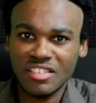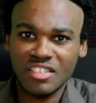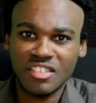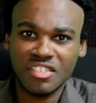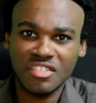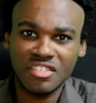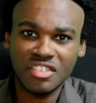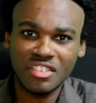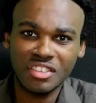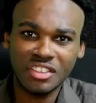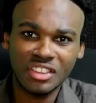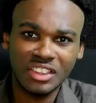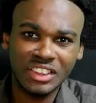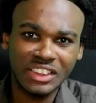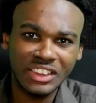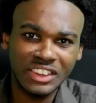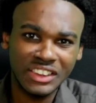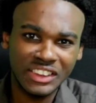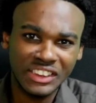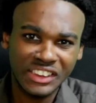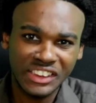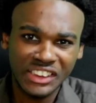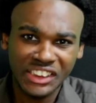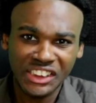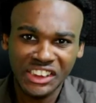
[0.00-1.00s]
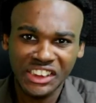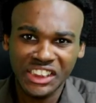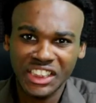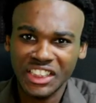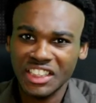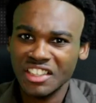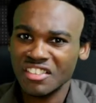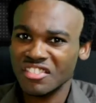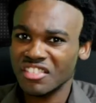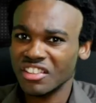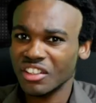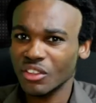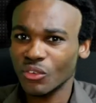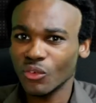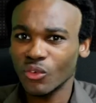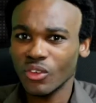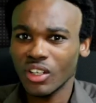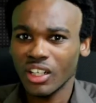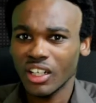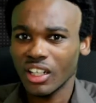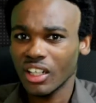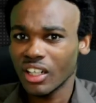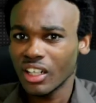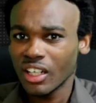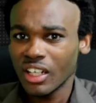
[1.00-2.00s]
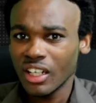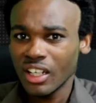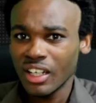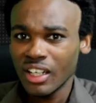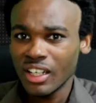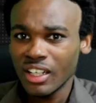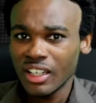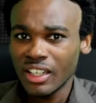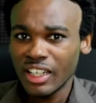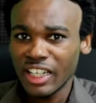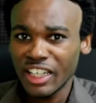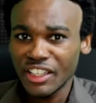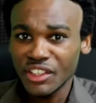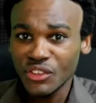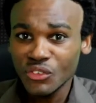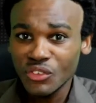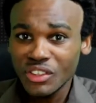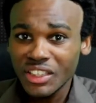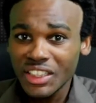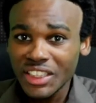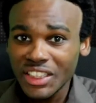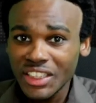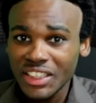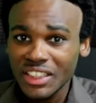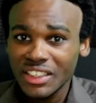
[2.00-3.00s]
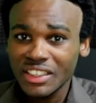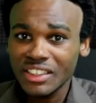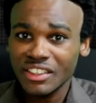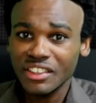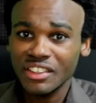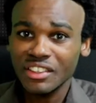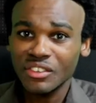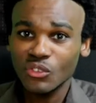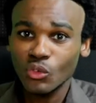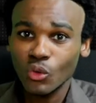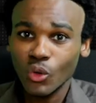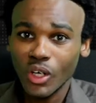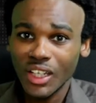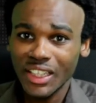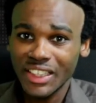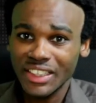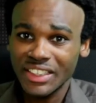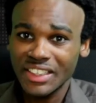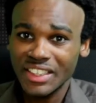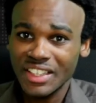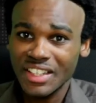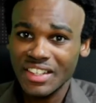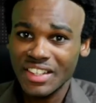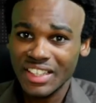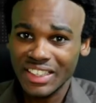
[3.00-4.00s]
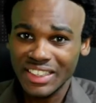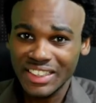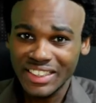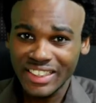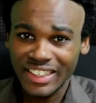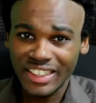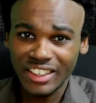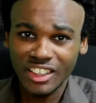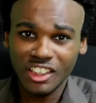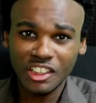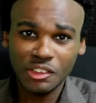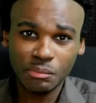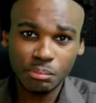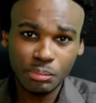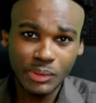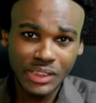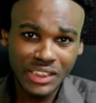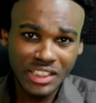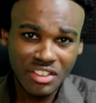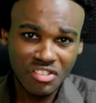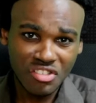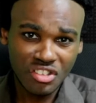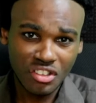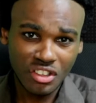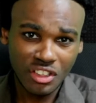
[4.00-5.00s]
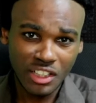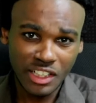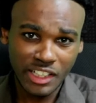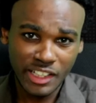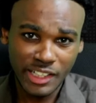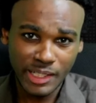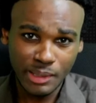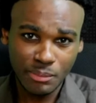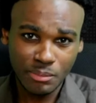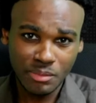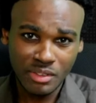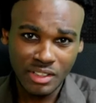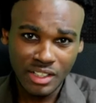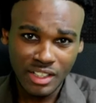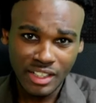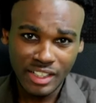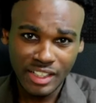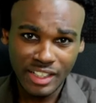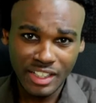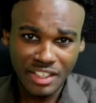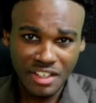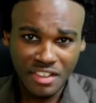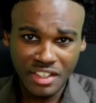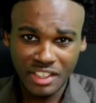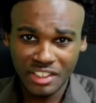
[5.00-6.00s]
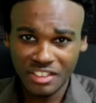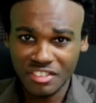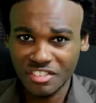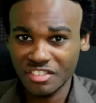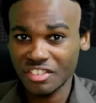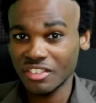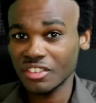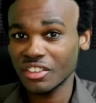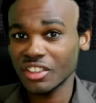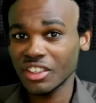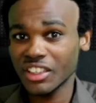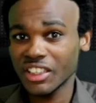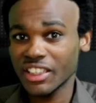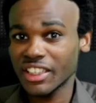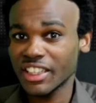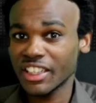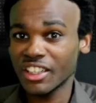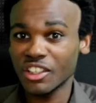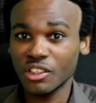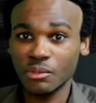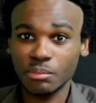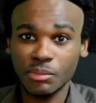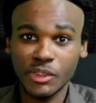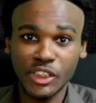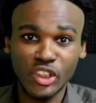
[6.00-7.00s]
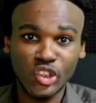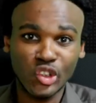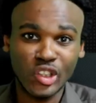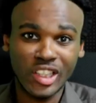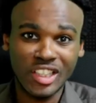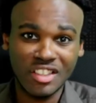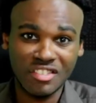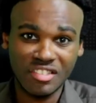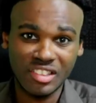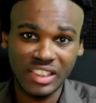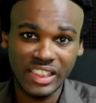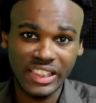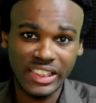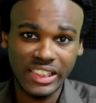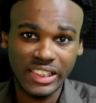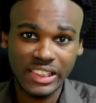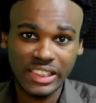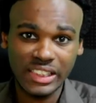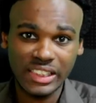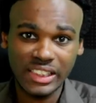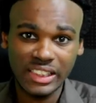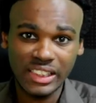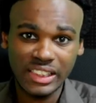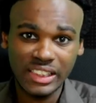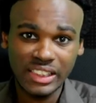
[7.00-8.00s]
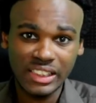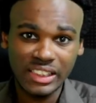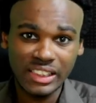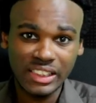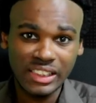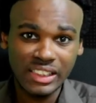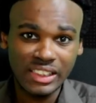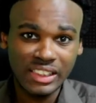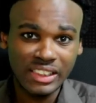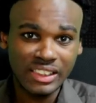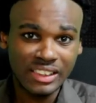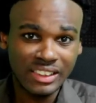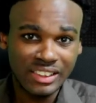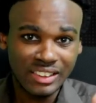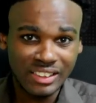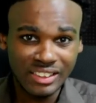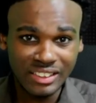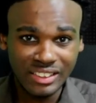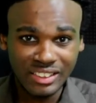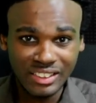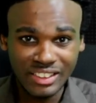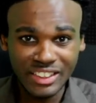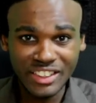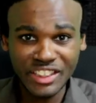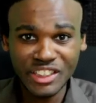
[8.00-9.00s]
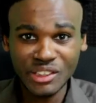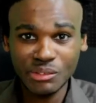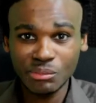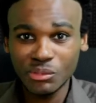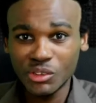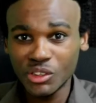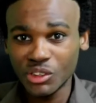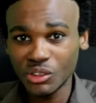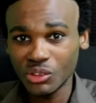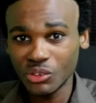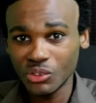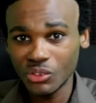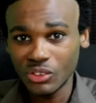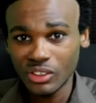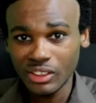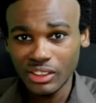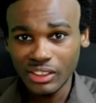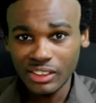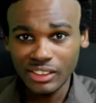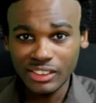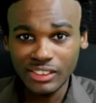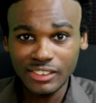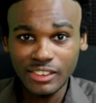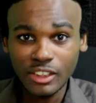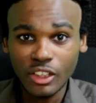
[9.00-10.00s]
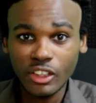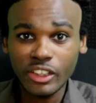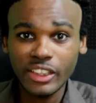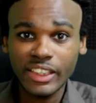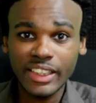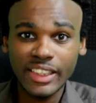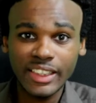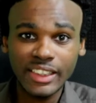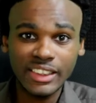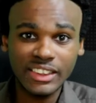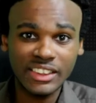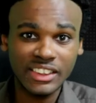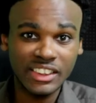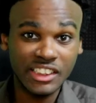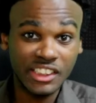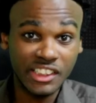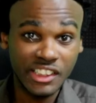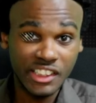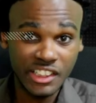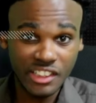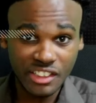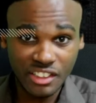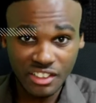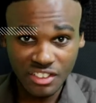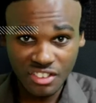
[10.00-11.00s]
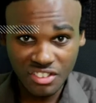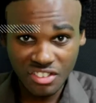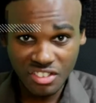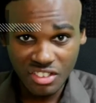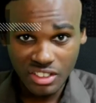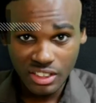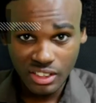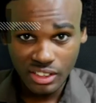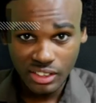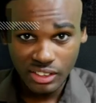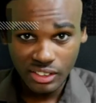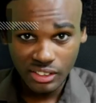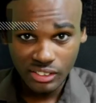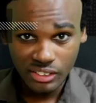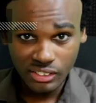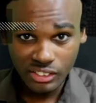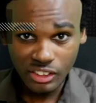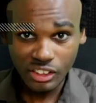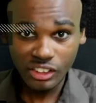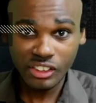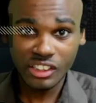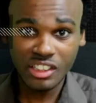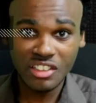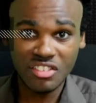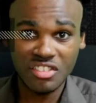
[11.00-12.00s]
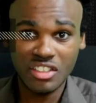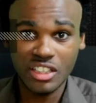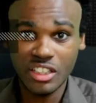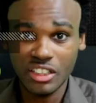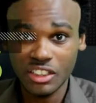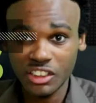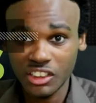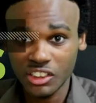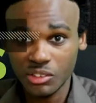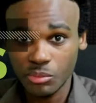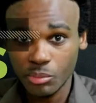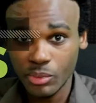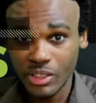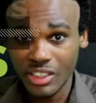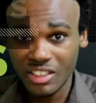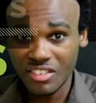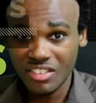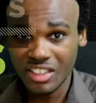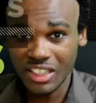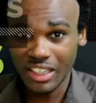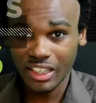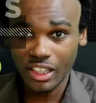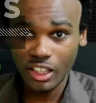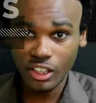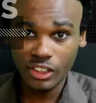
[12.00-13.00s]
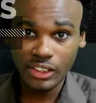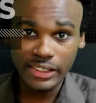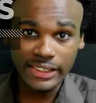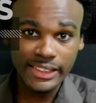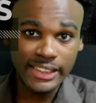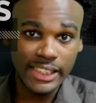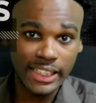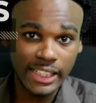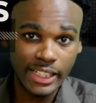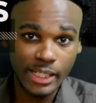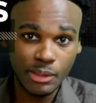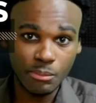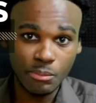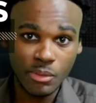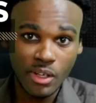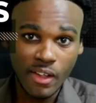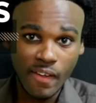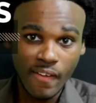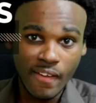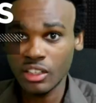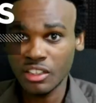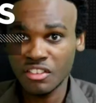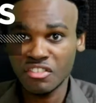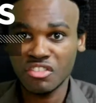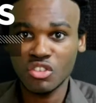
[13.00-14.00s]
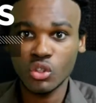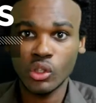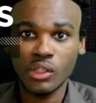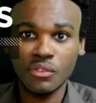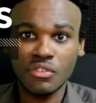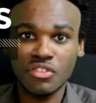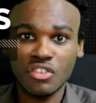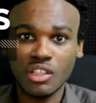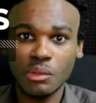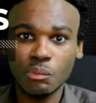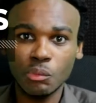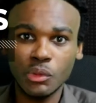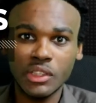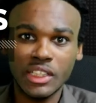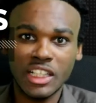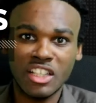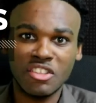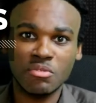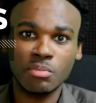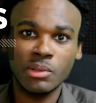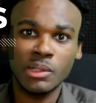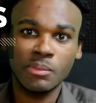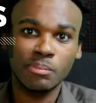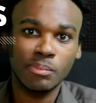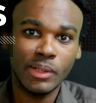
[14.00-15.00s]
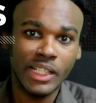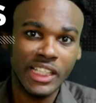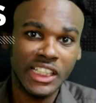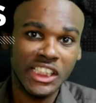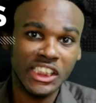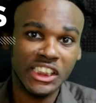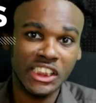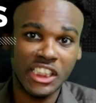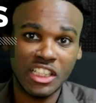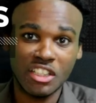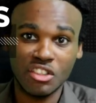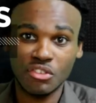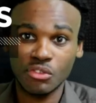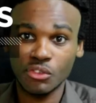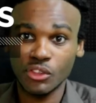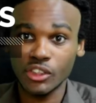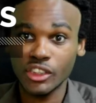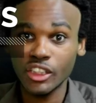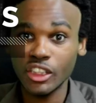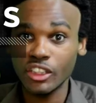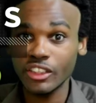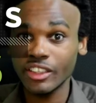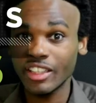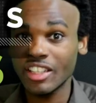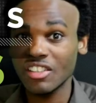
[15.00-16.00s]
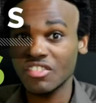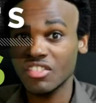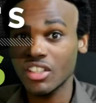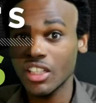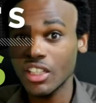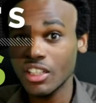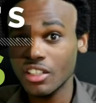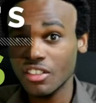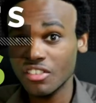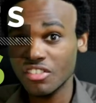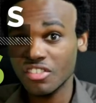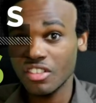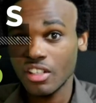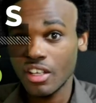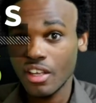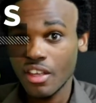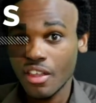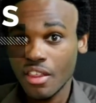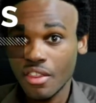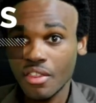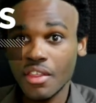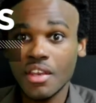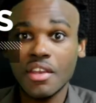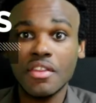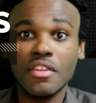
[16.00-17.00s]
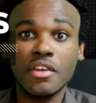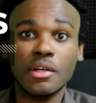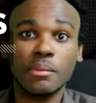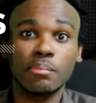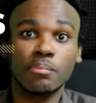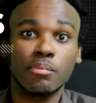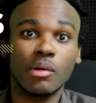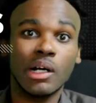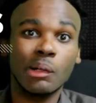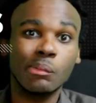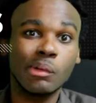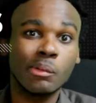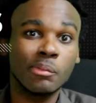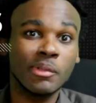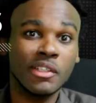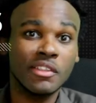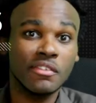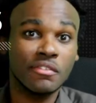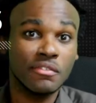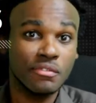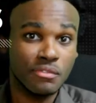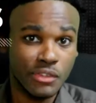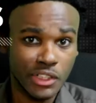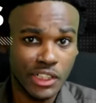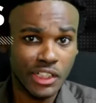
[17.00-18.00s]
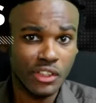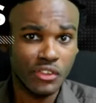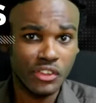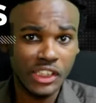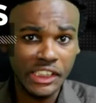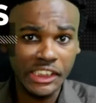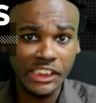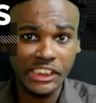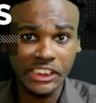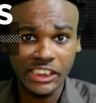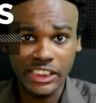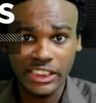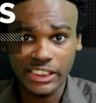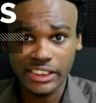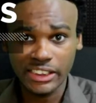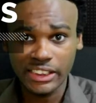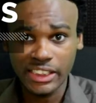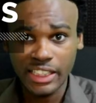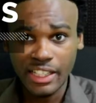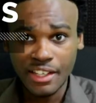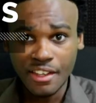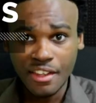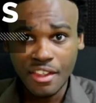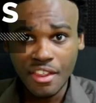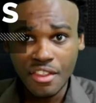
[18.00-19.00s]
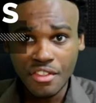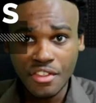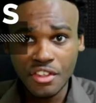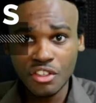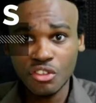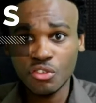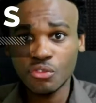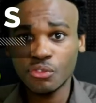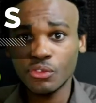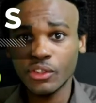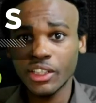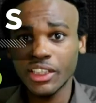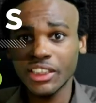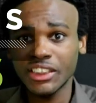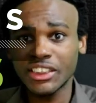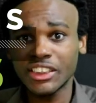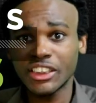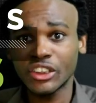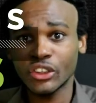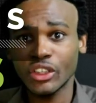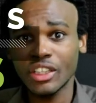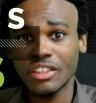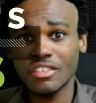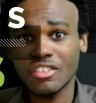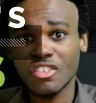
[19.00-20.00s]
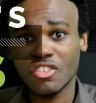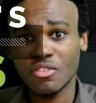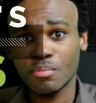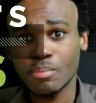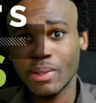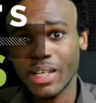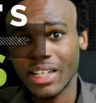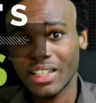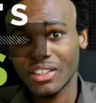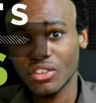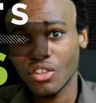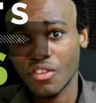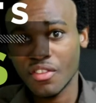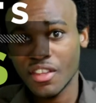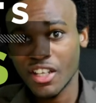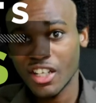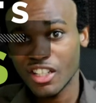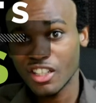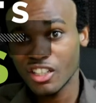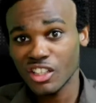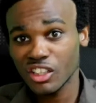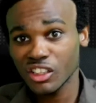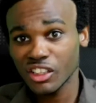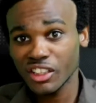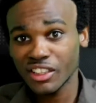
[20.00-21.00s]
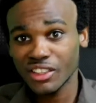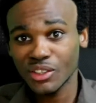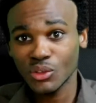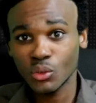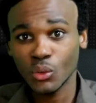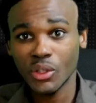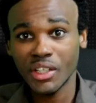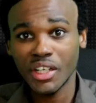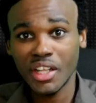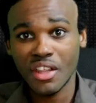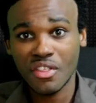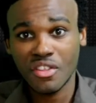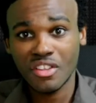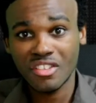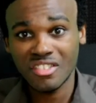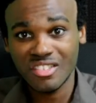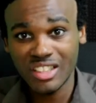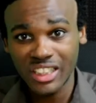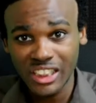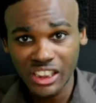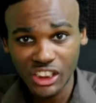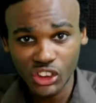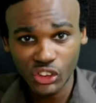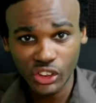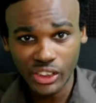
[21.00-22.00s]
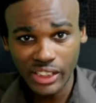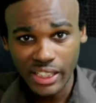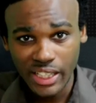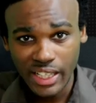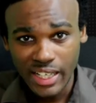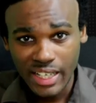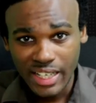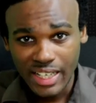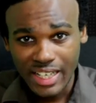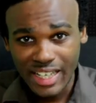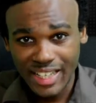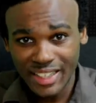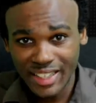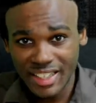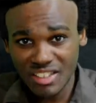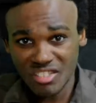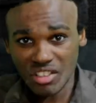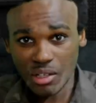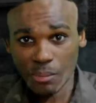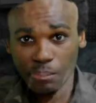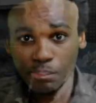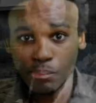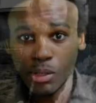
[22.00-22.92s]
has a certain je ne sais quoi, a unique quality that cannot be described and that certainly cannot be translated. Idiom two. Donkey's years. Donkey's years means a long time, and so if someone has been playing chess for donkey's years, then they're probably very good at chess. This phrase traces back to the early twentieth century and is a